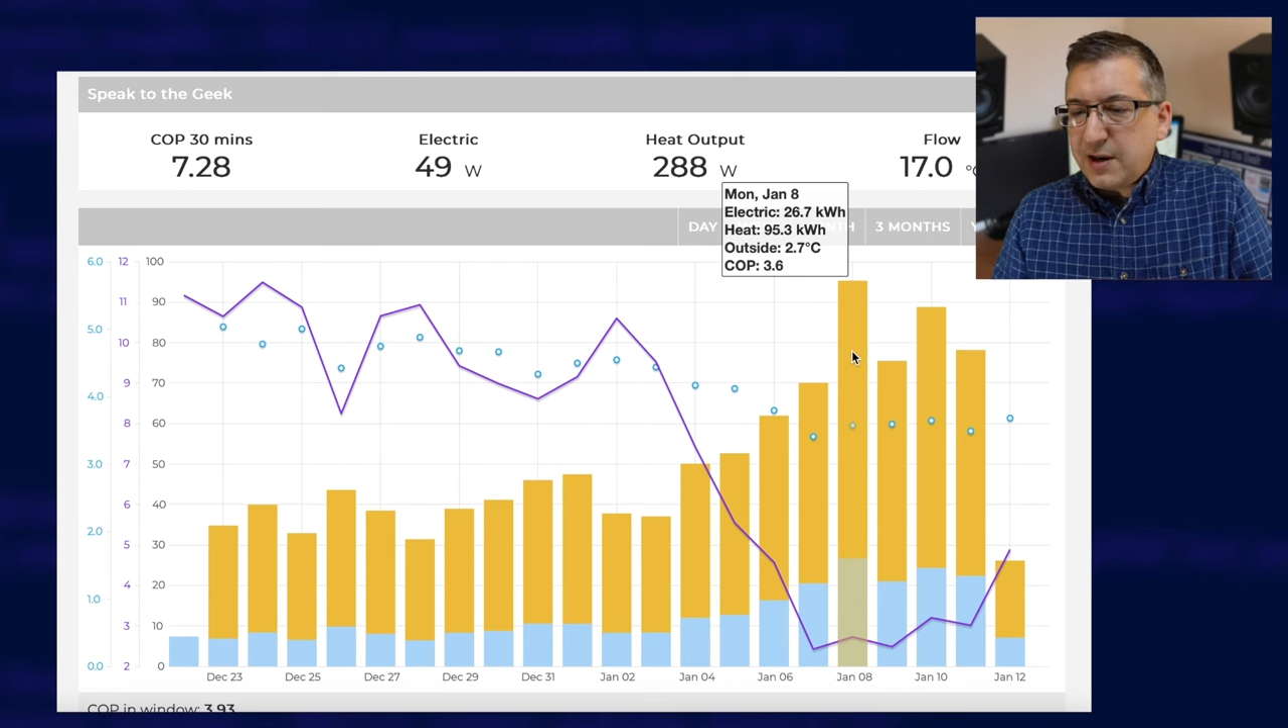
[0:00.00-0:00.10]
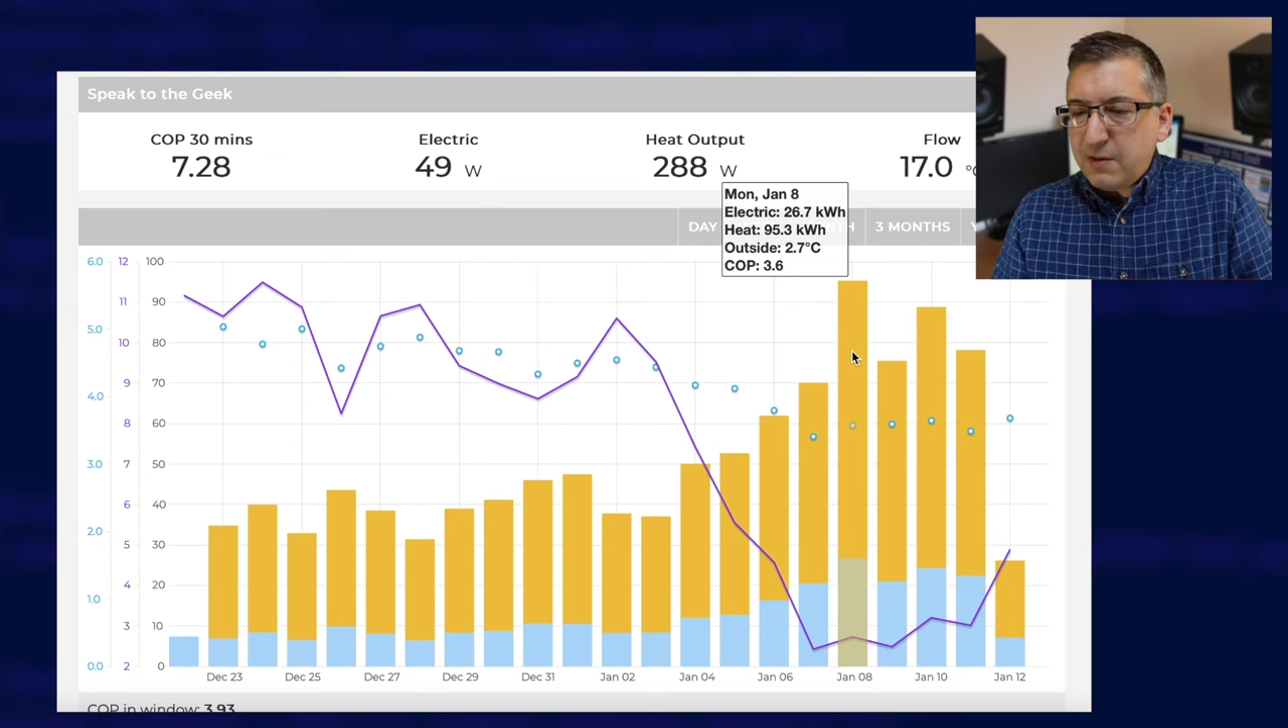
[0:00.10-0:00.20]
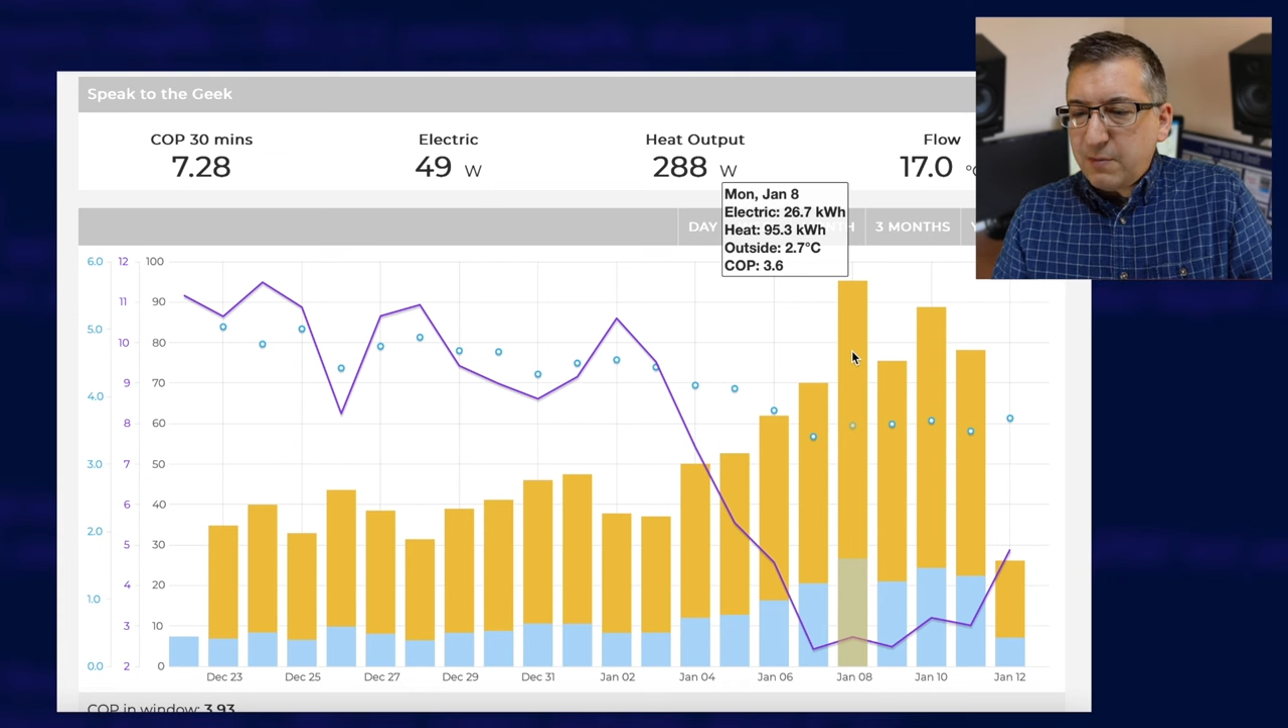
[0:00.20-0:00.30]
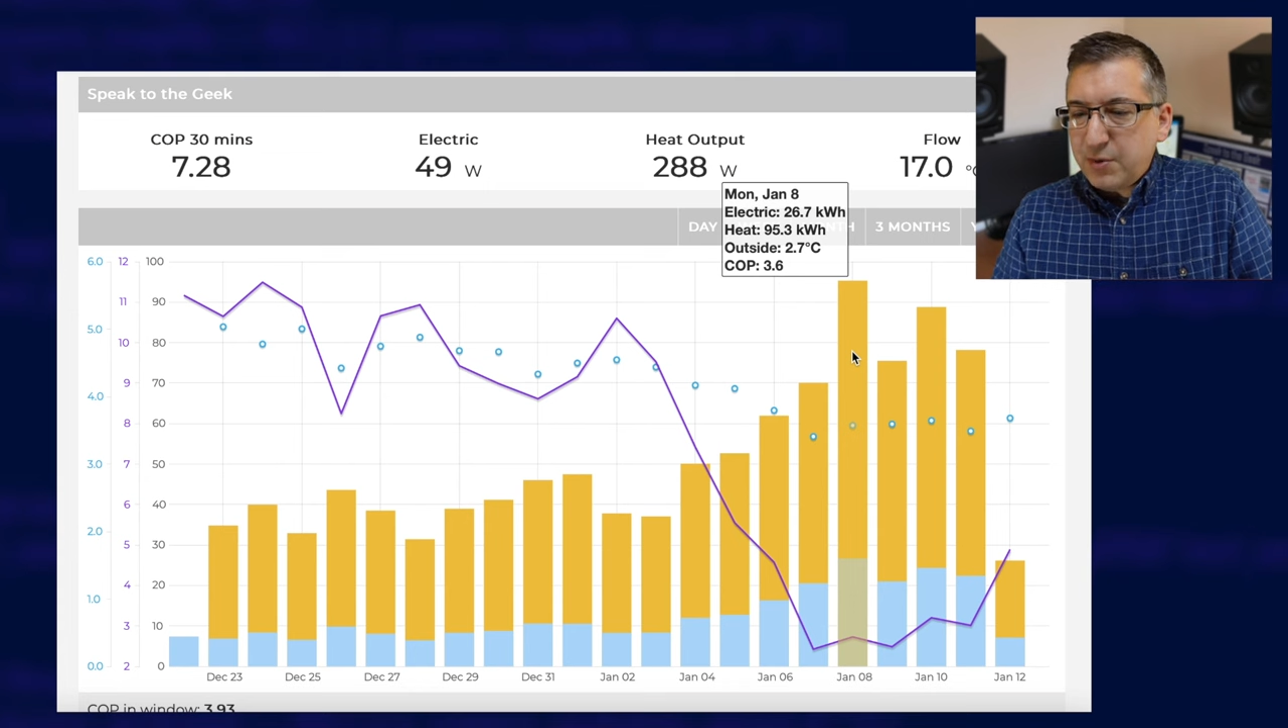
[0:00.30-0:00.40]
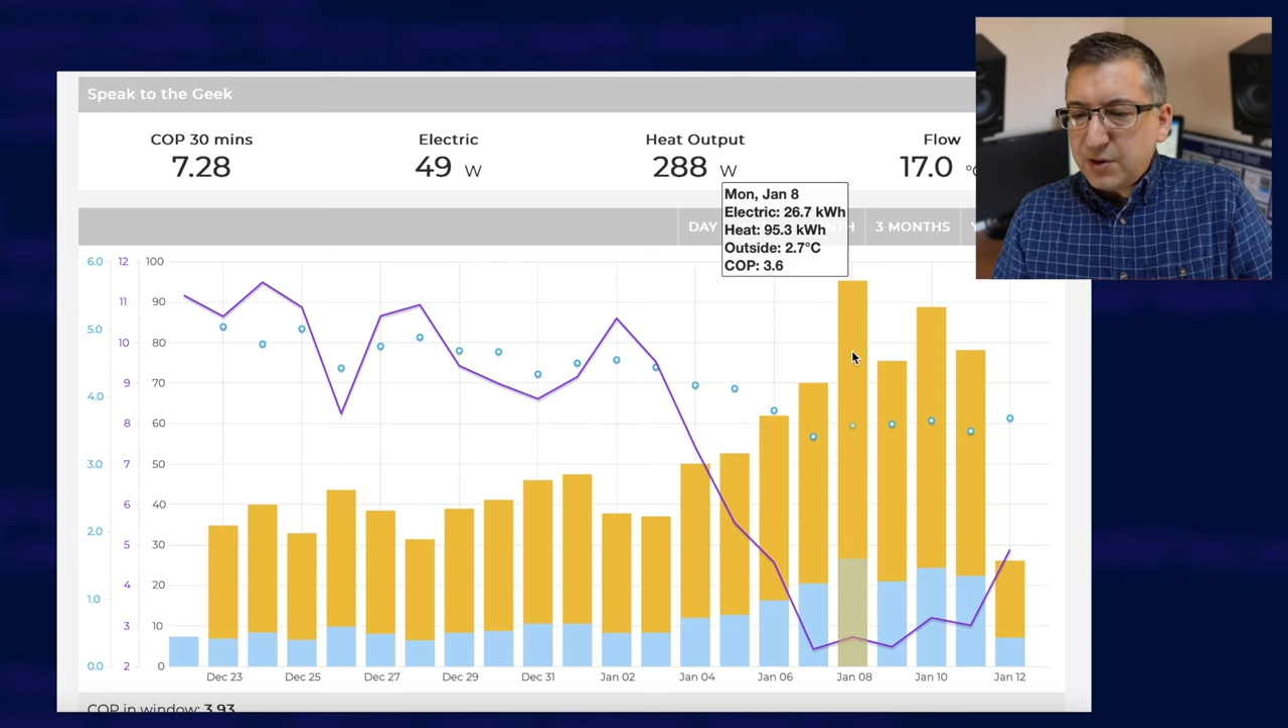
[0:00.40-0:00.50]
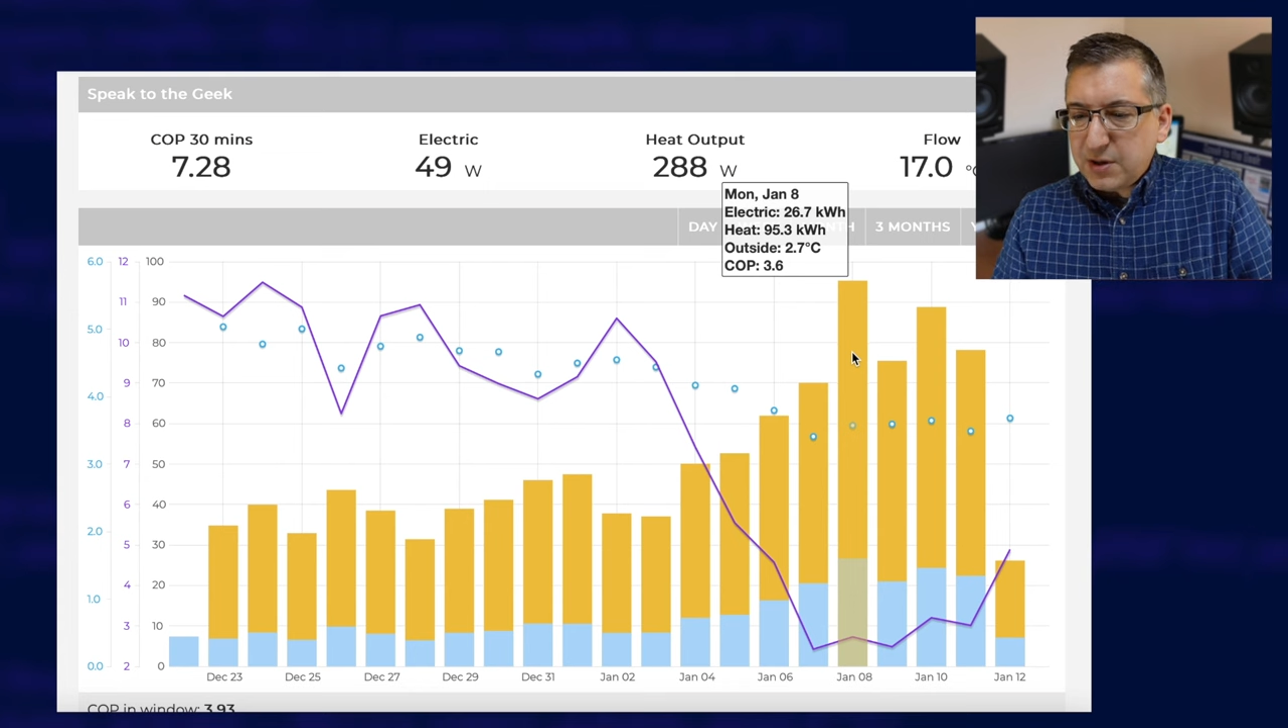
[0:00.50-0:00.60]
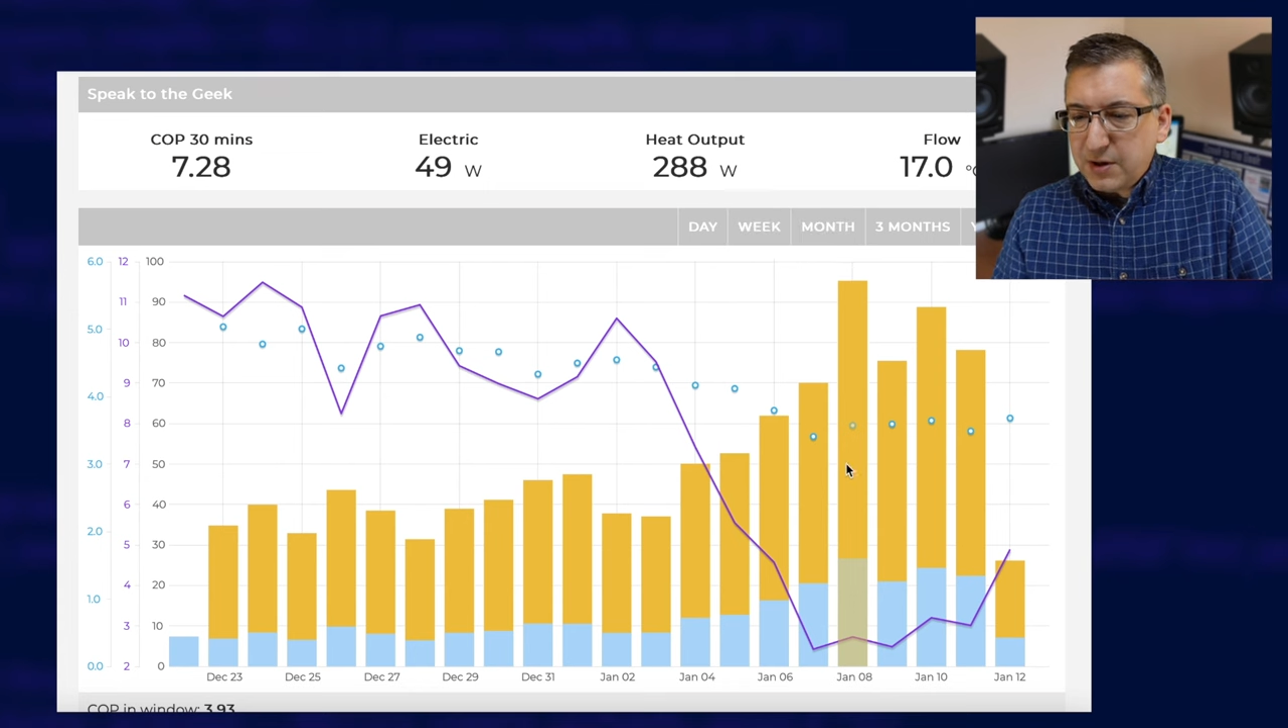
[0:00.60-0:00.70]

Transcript: output